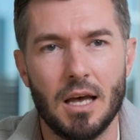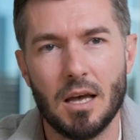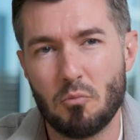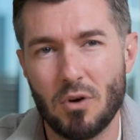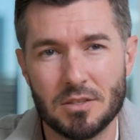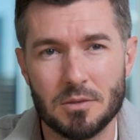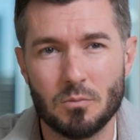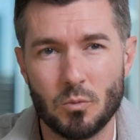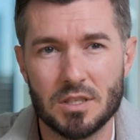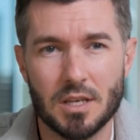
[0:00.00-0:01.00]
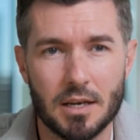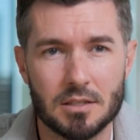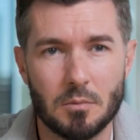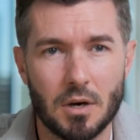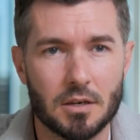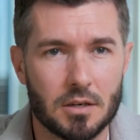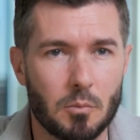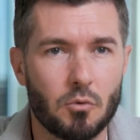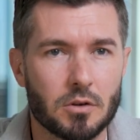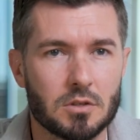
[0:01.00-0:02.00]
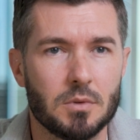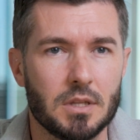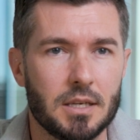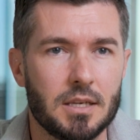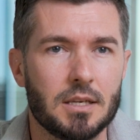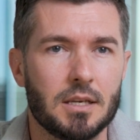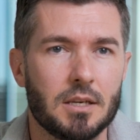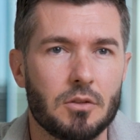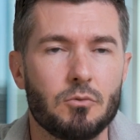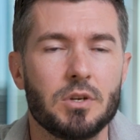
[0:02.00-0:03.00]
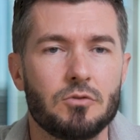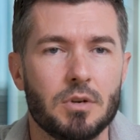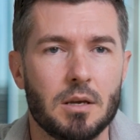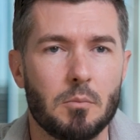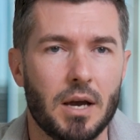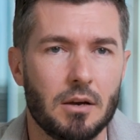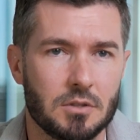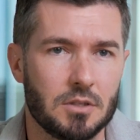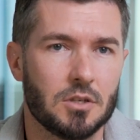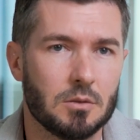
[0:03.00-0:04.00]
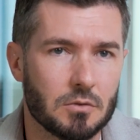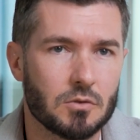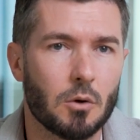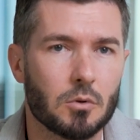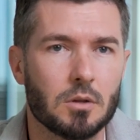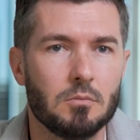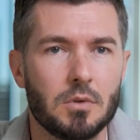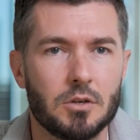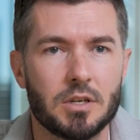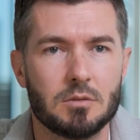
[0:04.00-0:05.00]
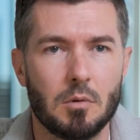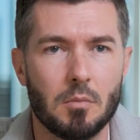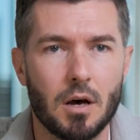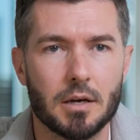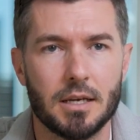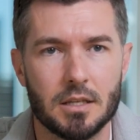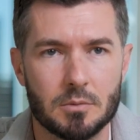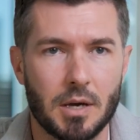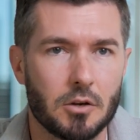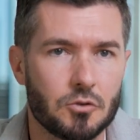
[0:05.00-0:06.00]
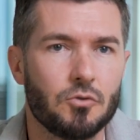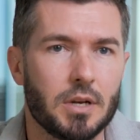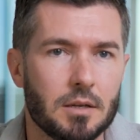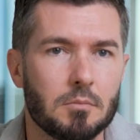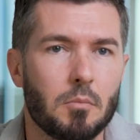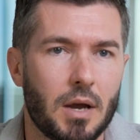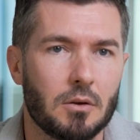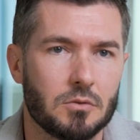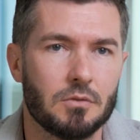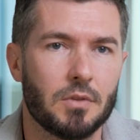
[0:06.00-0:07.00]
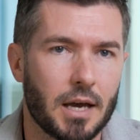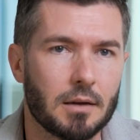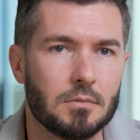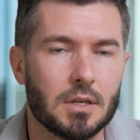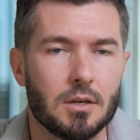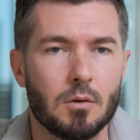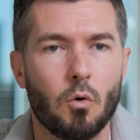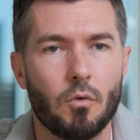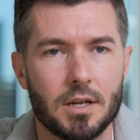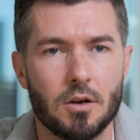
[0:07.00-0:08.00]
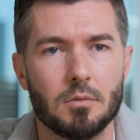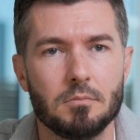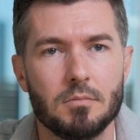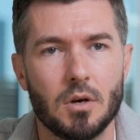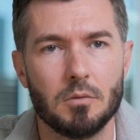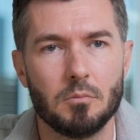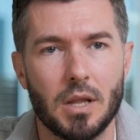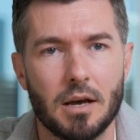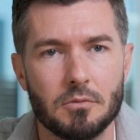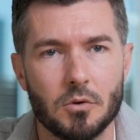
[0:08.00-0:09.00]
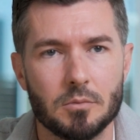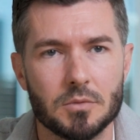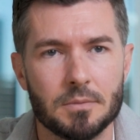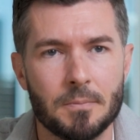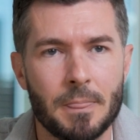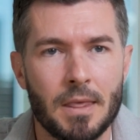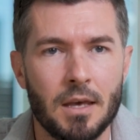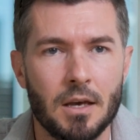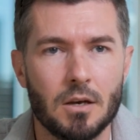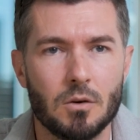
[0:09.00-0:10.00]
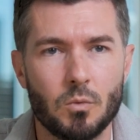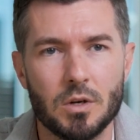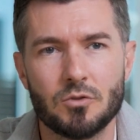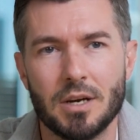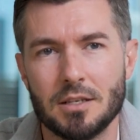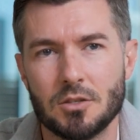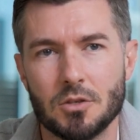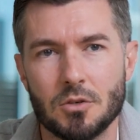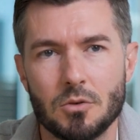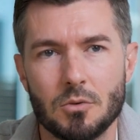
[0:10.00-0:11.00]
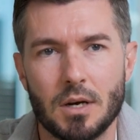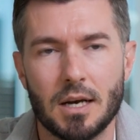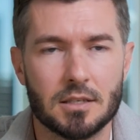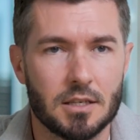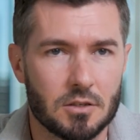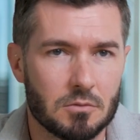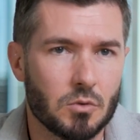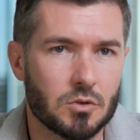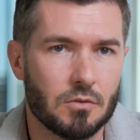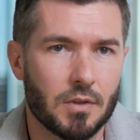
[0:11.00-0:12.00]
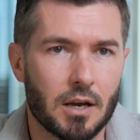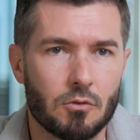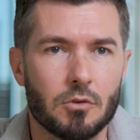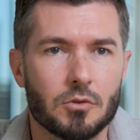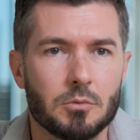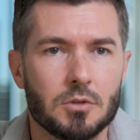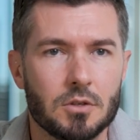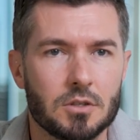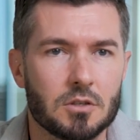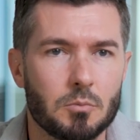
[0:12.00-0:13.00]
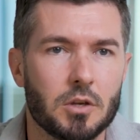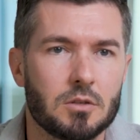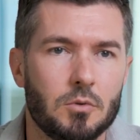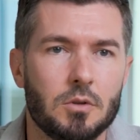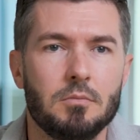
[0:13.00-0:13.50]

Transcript: At present, we size the market at approximately £3 trillion in terms of total addressable market. There's about £1 trillion of that already on platforms. We're trying to access as much of that growth opportunity as possible